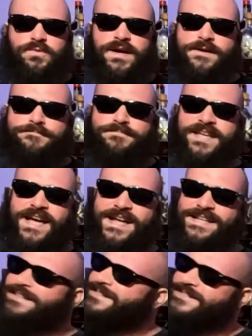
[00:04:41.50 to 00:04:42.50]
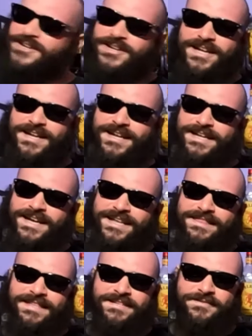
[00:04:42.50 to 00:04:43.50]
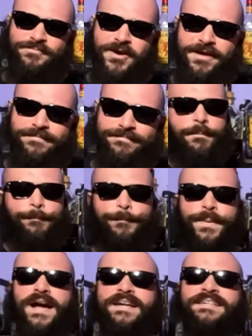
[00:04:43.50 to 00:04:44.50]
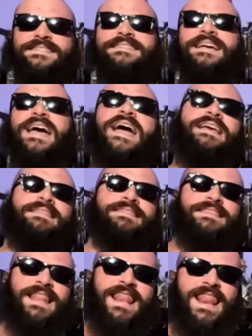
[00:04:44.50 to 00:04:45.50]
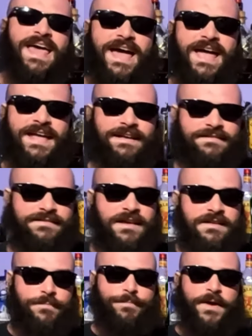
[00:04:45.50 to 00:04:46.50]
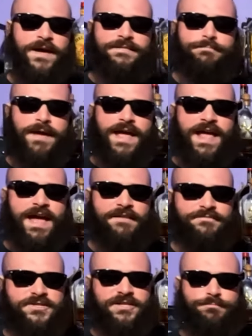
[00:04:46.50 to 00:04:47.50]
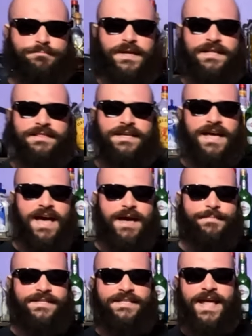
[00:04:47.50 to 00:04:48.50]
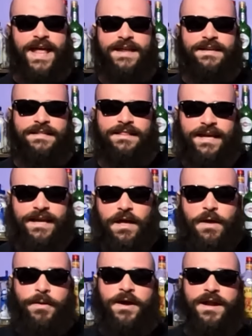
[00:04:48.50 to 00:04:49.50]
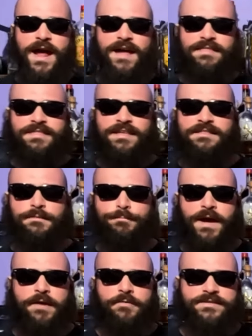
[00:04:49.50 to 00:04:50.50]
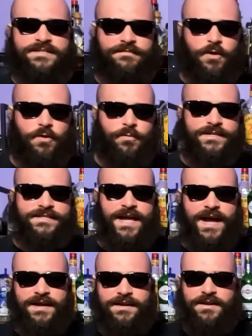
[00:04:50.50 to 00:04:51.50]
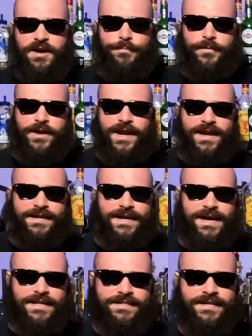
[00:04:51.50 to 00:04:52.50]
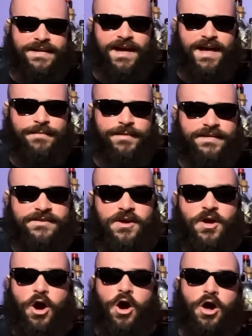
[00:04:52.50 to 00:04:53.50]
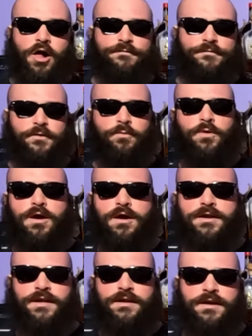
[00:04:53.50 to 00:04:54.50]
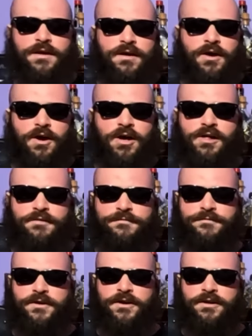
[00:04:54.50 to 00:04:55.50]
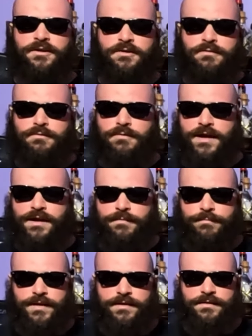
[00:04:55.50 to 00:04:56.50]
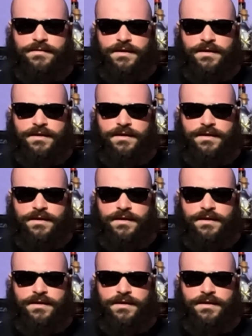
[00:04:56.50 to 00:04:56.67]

well, Titans, you're going to get this one. Bucks at the Lions. The Bucks may have just beaten the Commies handily, but I think the Pirates have always had an upper hand on the Commies. All for one and all for... Wait a minute.